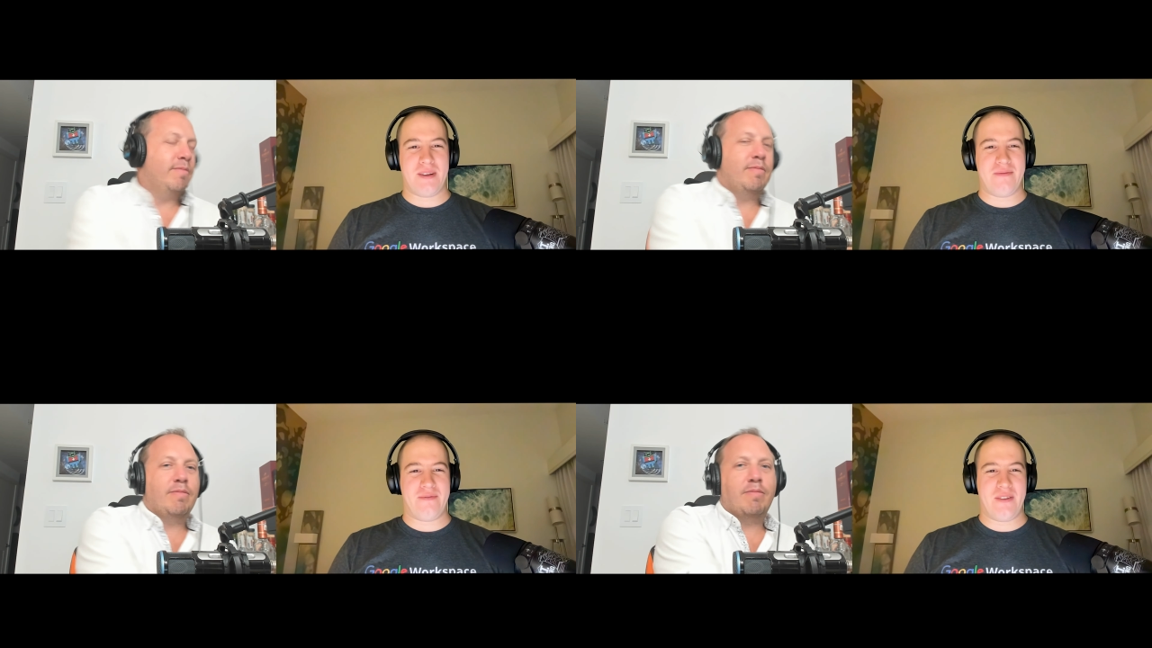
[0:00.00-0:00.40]

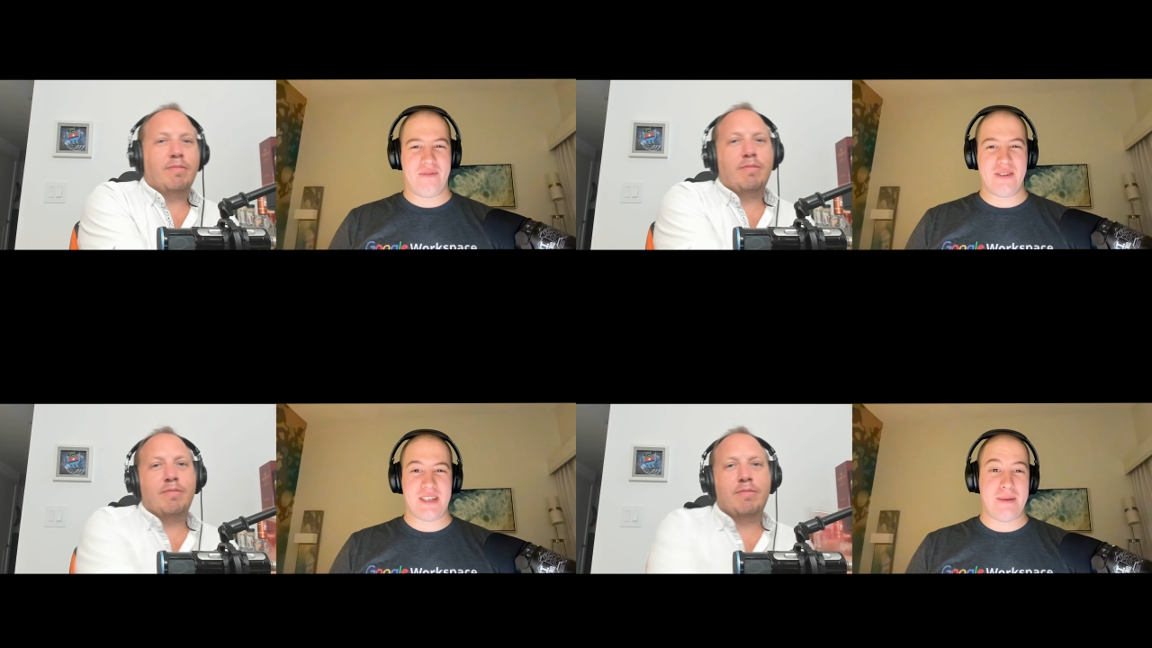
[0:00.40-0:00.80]
Speaker 1: but for the
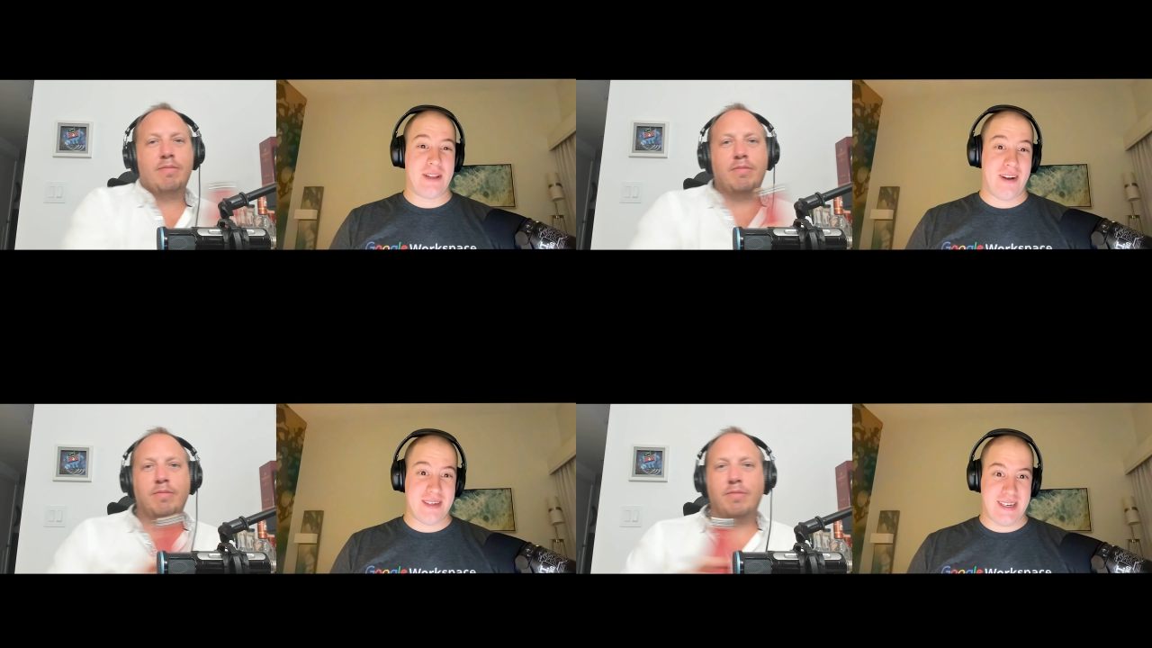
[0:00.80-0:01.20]
first time in a
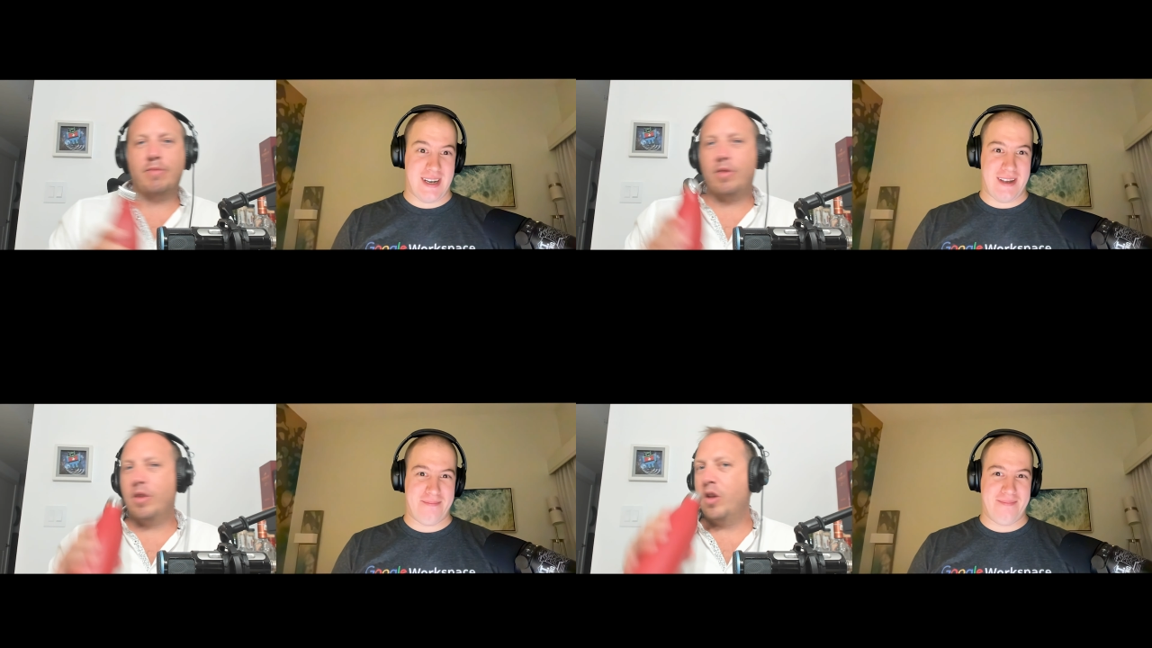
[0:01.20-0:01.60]
long
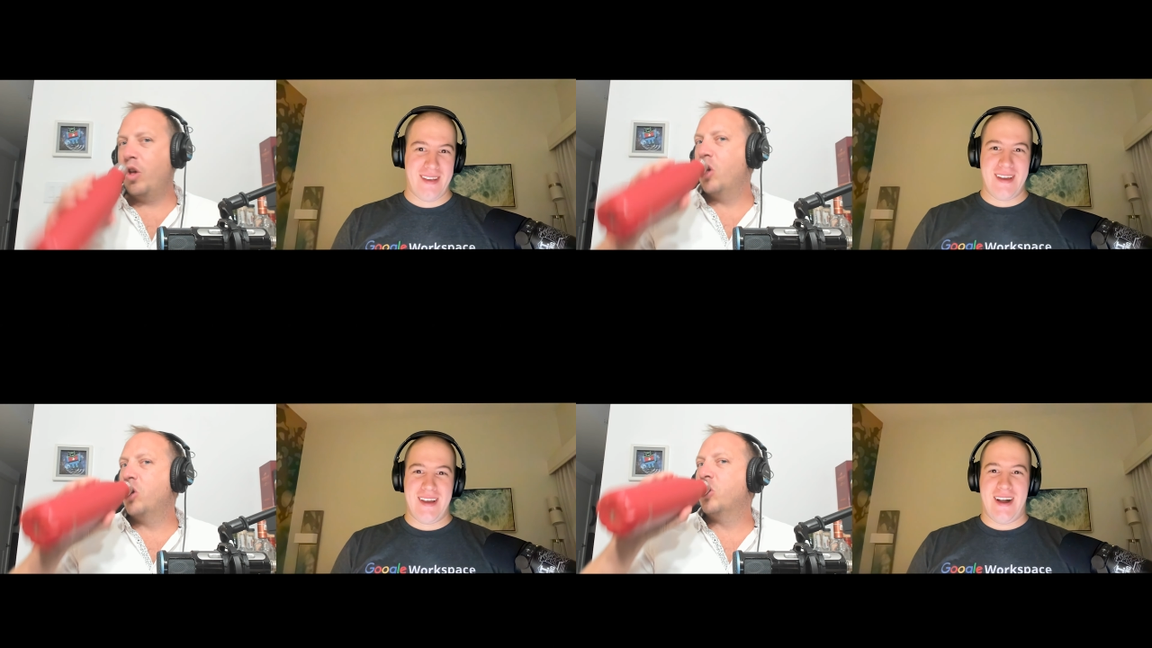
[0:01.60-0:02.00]
time,
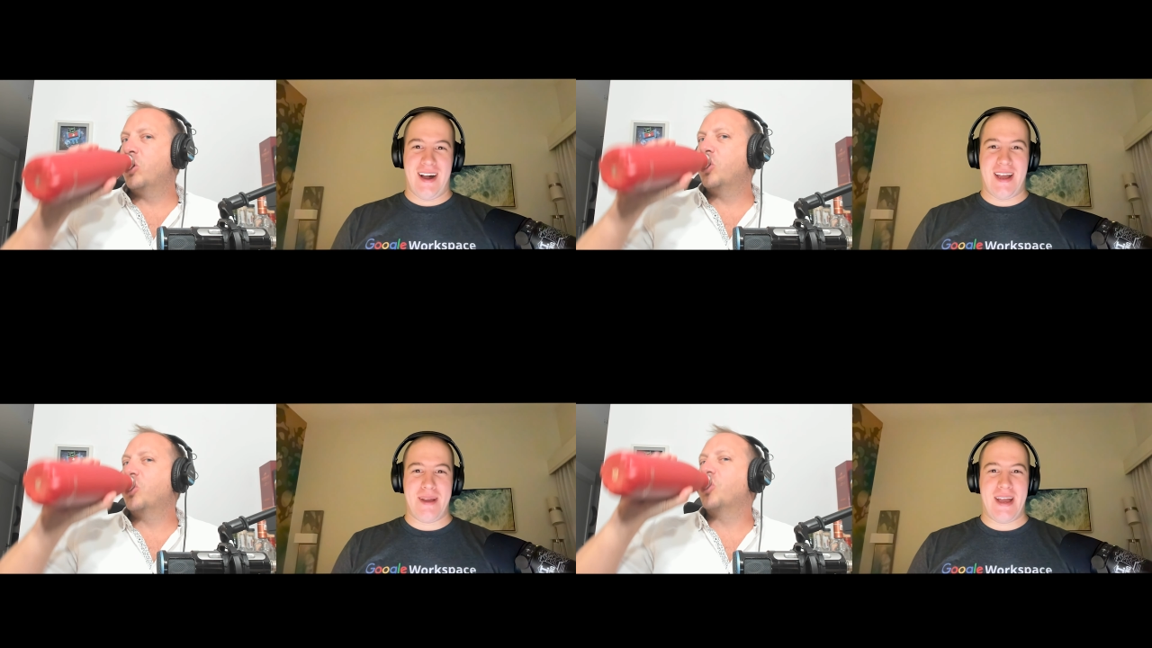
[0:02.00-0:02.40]

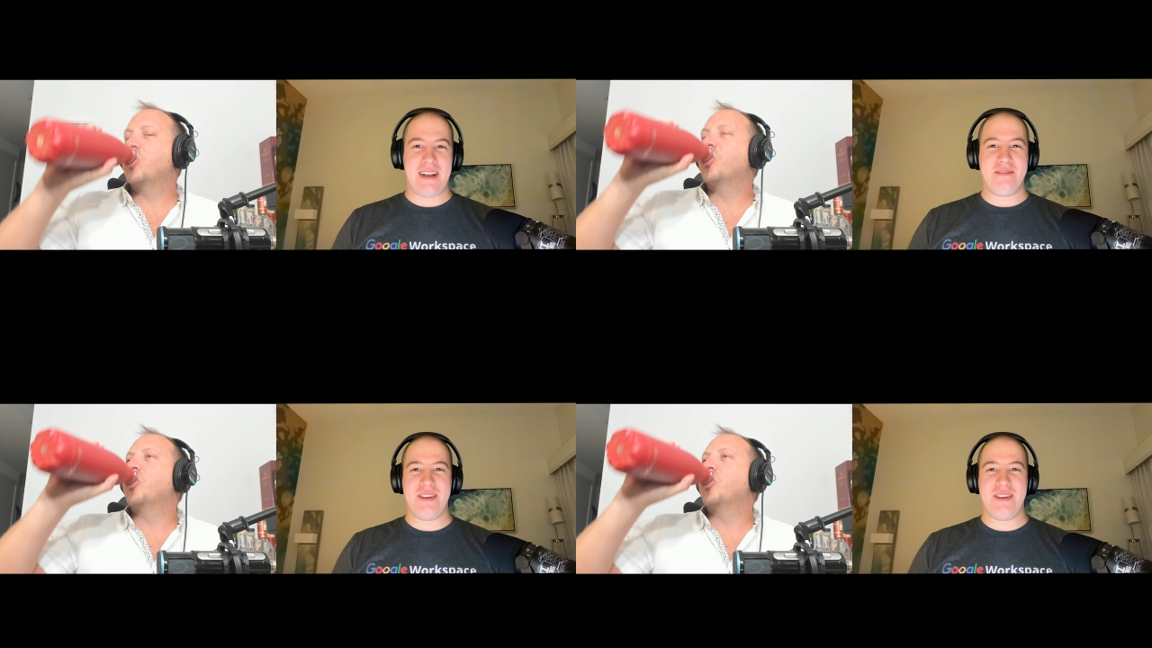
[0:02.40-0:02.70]
I'm ahead of